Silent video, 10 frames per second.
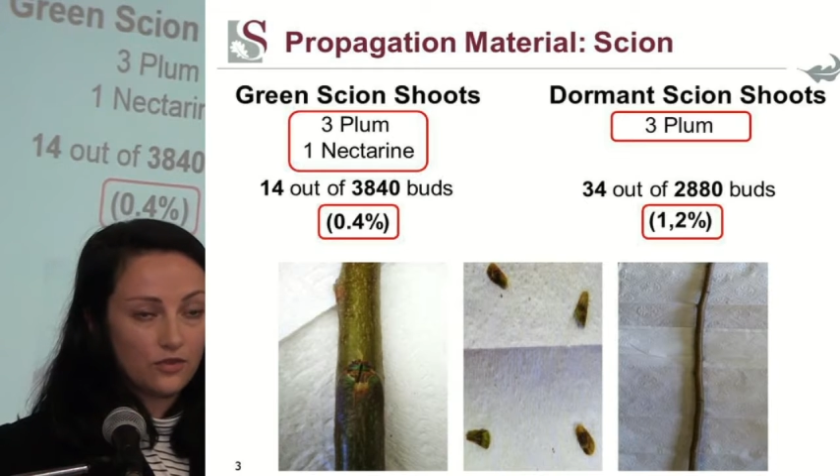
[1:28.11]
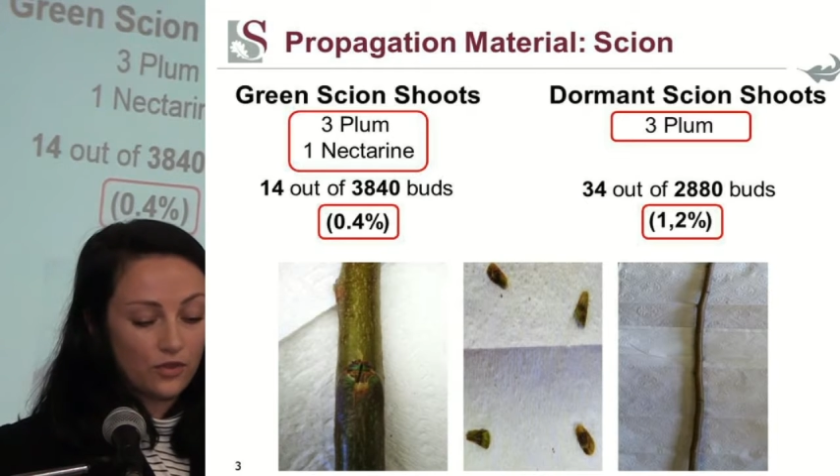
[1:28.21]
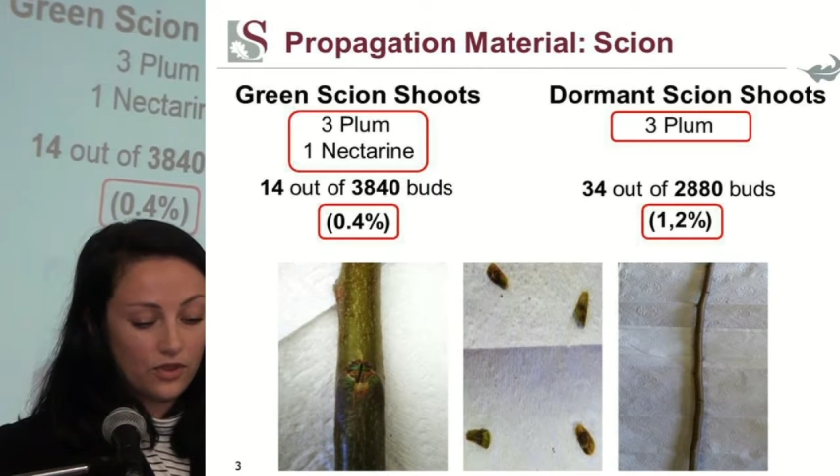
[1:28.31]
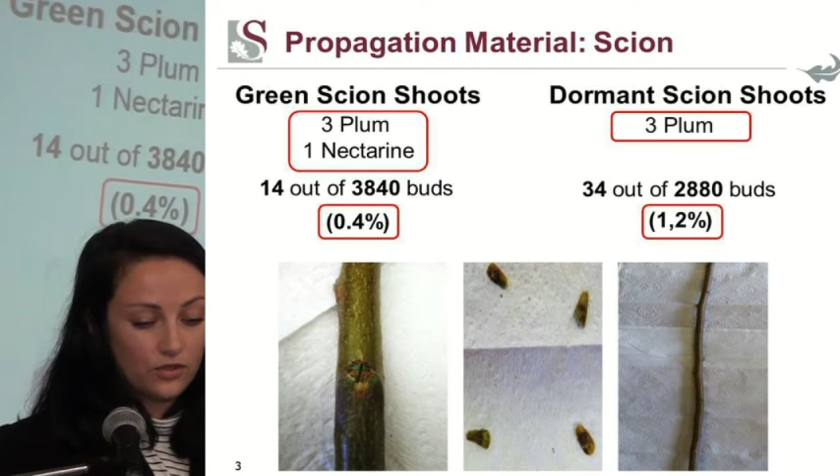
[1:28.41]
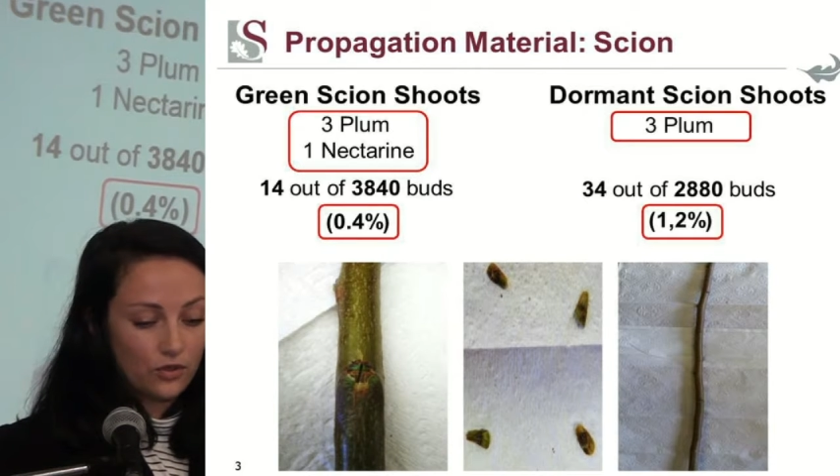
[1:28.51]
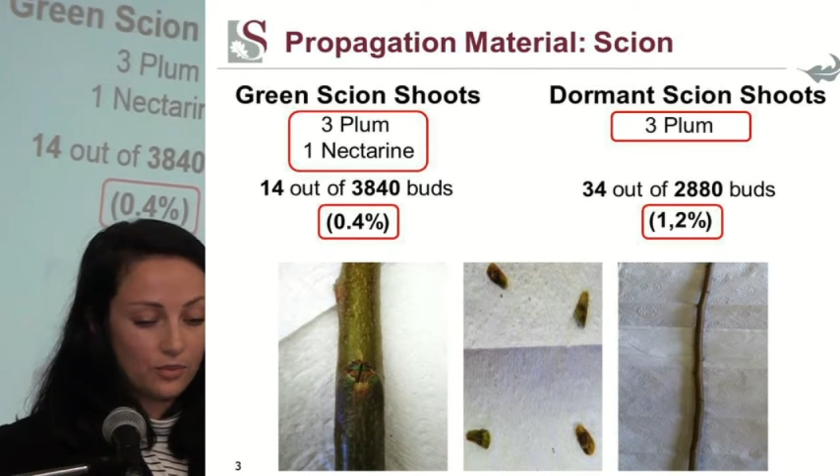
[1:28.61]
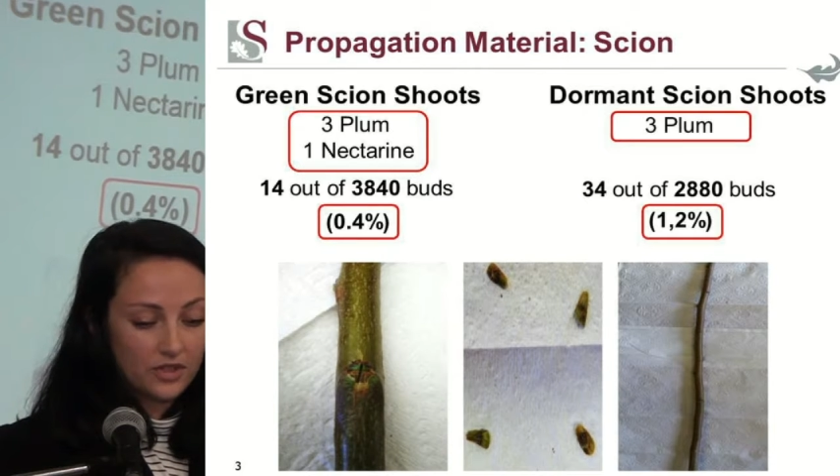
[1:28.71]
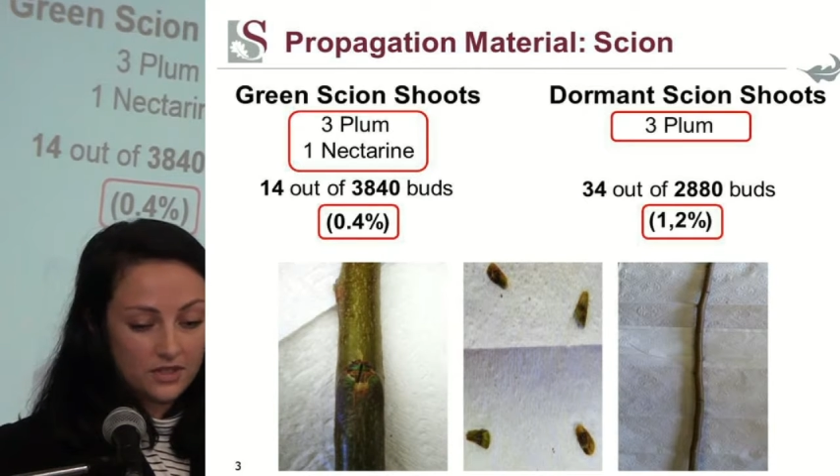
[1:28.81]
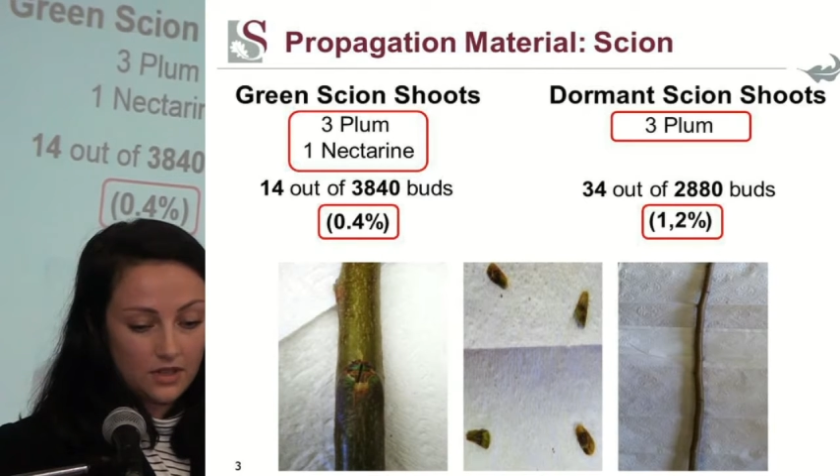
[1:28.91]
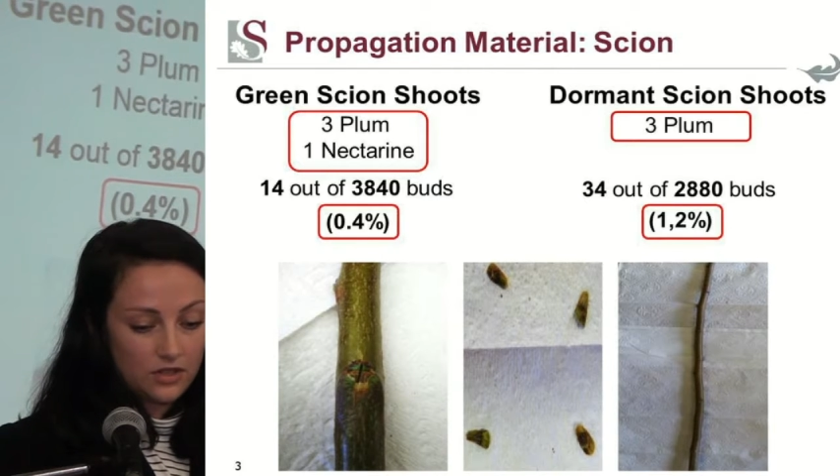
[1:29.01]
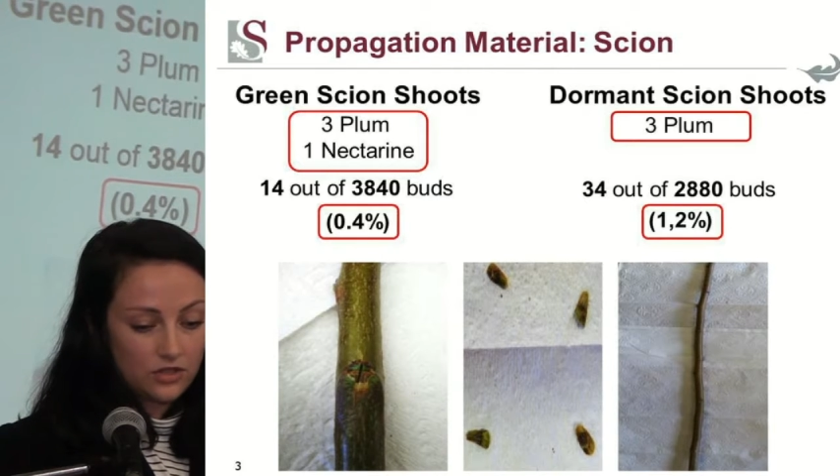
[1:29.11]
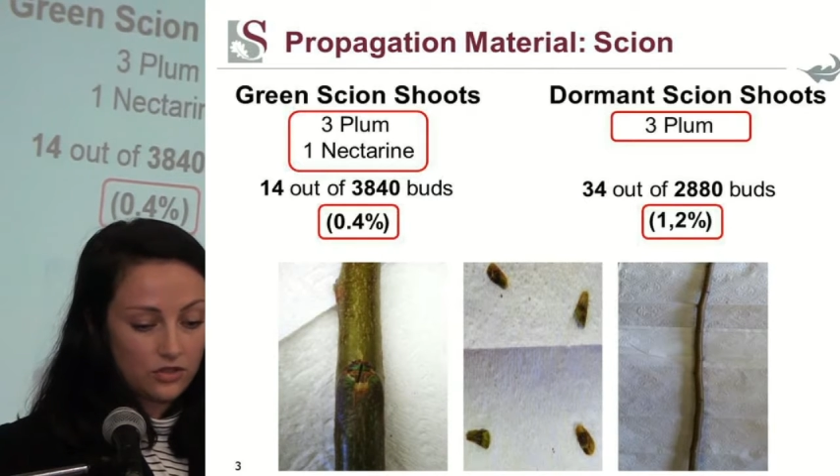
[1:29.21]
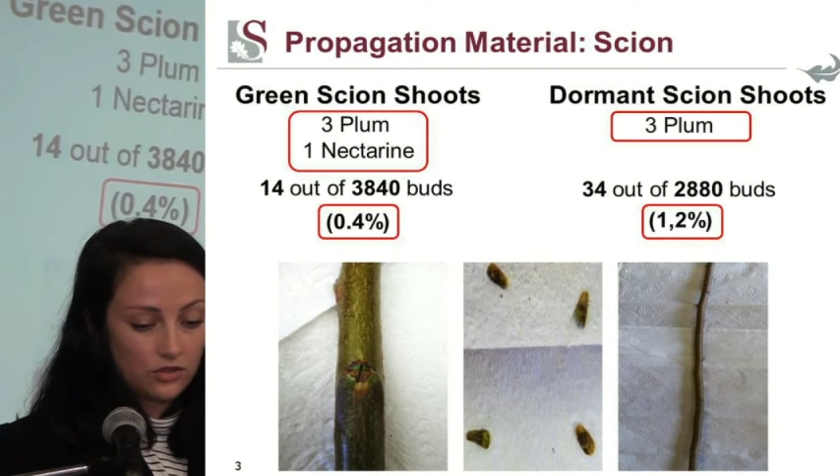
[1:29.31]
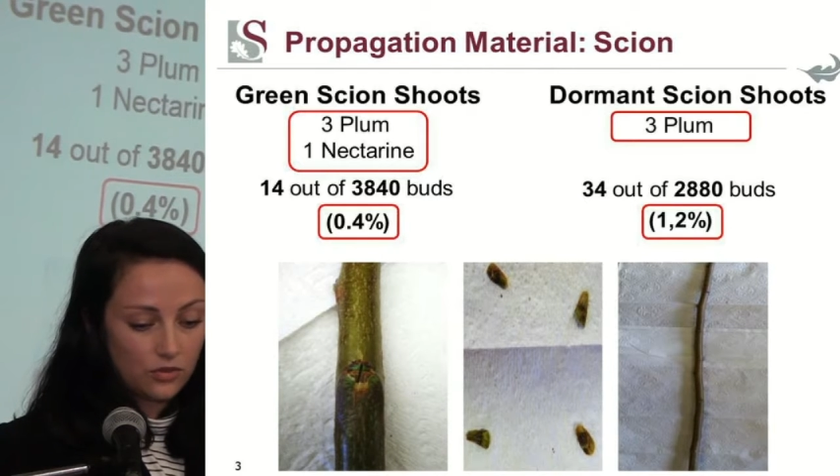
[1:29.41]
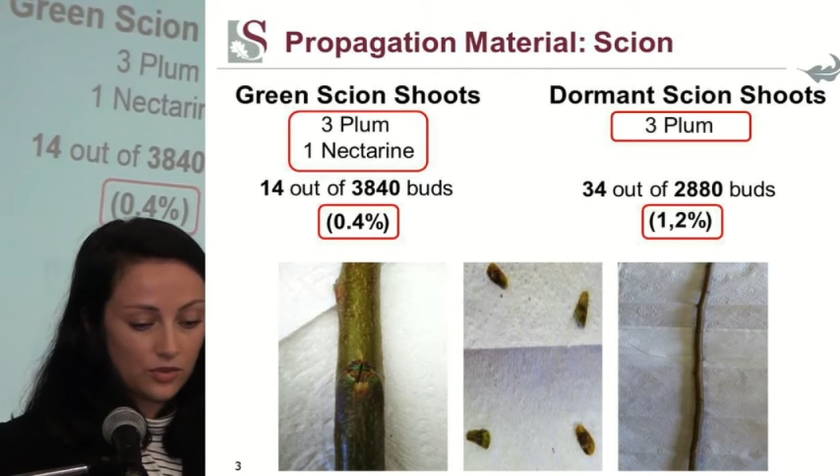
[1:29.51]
for the dormant scion shoots,